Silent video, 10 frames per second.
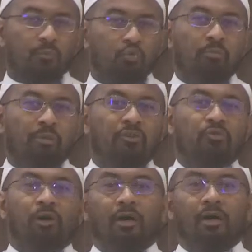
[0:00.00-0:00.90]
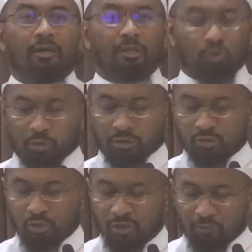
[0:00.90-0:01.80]
We make dua in order
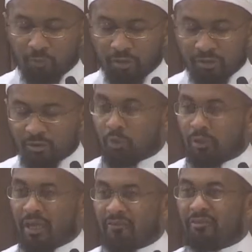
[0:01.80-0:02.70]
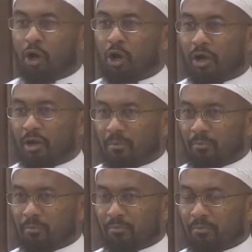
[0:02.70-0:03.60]
to avoid whatever
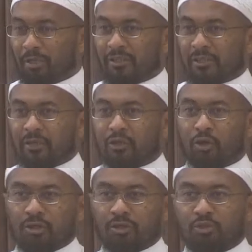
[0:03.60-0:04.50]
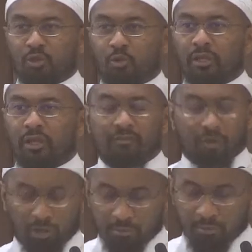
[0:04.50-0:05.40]
harm it can cause or whatever
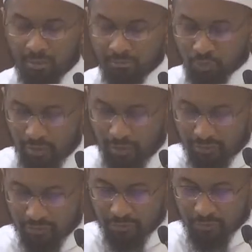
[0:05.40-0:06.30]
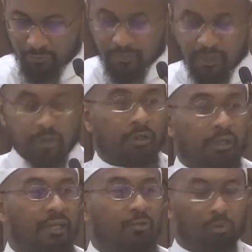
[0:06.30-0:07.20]
harm comes with it. And we
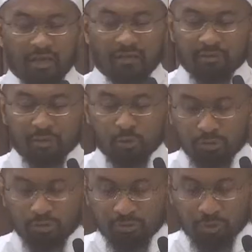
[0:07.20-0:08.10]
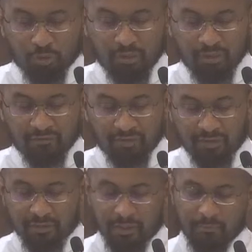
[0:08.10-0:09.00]
get whatever good or
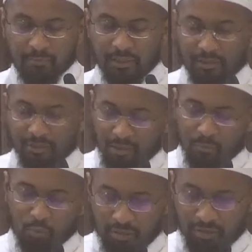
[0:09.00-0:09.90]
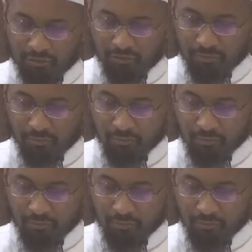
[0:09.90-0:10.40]
benefit that may come with it.